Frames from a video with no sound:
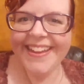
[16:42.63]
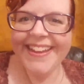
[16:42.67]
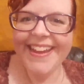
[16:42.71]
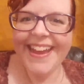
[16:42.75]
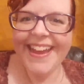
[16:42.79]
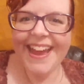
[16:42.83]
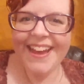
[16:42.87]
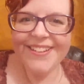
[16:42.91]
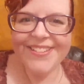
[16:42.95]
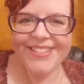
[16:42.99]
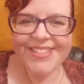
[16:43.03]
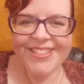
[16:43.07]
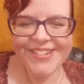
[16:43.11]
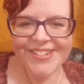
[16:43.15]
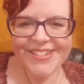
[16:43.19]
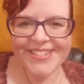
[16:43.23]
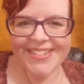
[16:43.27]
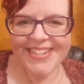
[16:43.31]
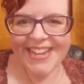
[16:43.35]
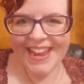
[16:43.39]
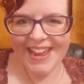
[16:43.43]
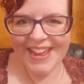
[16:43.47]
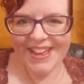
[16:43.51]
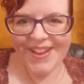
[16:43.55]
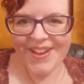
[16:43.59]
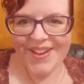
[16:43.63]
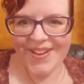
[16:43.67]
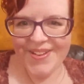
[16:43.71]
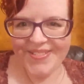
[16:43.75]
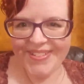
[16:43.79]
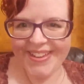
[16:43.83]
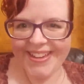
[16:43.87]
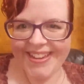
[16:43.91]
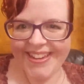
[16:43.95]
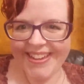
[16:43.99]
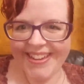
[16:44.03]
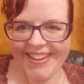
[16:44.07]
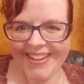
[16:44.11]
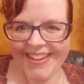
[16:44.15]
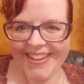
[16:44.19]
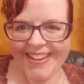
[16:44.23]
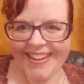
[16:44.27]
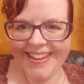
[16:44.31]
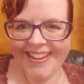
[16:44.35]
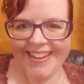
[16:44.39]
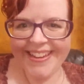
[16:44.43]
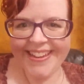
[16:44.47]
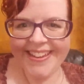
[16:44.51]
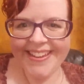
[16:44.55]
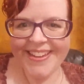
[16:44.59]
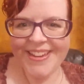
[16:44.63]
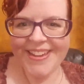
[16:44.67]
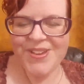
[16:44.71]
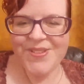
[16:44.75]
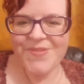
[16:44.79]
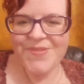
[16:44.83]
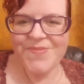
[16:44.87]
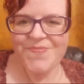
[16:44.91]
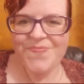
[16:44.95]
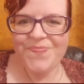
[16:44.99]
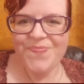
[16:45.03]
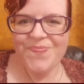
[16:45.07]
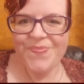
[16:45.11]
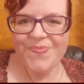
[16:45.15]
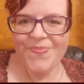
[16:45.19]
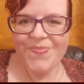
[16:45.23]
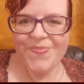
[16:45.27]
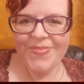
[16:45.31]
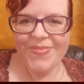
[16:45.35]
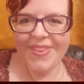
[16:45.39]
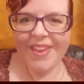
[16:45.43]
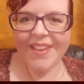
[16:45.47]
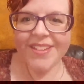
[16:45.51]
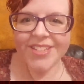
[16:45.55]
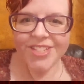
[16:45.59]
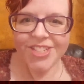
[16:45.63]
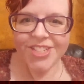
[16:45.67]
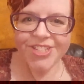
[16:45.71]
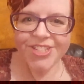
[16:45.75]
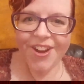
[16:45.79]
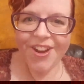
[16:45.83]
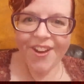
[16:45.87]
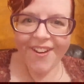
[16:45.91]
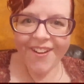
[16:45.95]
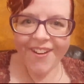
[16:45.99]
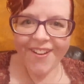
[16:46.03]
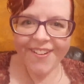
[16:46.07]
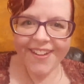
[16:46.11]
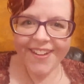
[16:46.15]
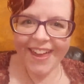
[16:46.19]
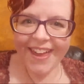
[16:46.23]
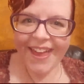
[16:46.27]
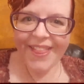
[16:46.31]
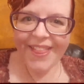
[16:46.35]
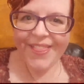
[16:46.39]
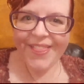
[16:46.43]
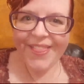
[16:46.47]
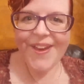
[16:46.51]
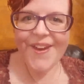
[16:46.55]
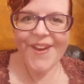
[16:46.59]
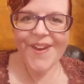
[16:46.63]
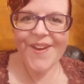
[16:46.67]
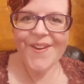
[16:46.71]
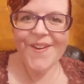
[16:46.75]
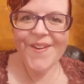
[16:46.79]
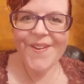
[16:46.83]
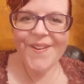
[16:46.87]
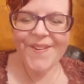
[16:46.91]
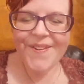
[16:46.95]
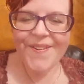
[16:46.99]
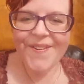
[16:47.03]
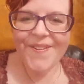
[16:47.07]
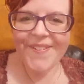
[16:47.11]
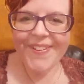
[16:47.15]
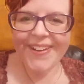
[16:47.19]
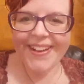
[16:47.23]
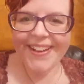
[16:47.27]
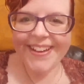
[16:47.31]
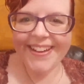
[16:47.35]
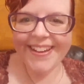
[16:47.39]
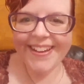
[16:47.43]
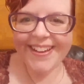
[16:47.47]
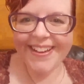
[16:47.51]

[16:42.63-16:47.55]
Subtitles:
How's your day going? Shark, hello.